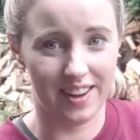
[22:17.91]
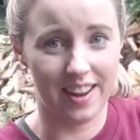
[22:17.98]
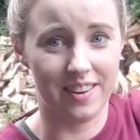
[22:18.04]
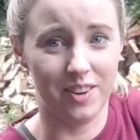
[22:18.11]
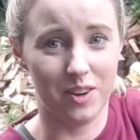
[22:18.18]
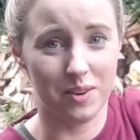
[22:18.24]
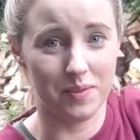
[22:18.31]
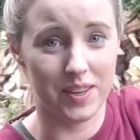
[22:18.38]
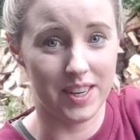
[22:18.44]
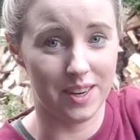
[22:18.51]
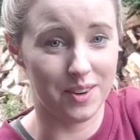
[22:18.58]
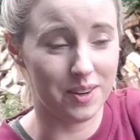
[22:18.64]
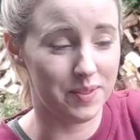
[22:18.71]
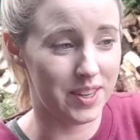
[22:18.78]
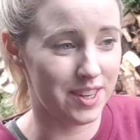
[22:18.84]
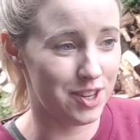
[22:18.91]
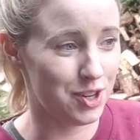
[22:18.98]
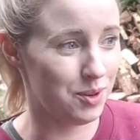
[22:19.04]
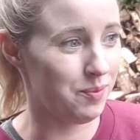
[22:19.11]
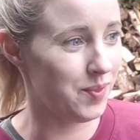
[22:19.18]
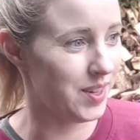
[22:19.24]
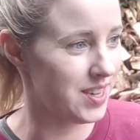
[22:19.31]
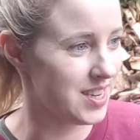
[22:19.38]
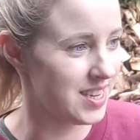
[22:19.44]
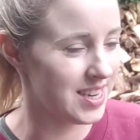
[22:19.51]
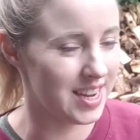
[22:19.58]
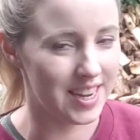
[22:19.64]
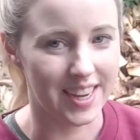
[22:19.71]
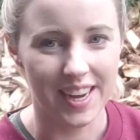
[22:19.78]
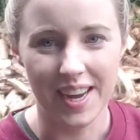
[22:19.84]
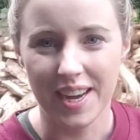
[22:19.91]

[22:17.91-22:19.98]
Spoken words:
And look at me now, I'm in a jumper today.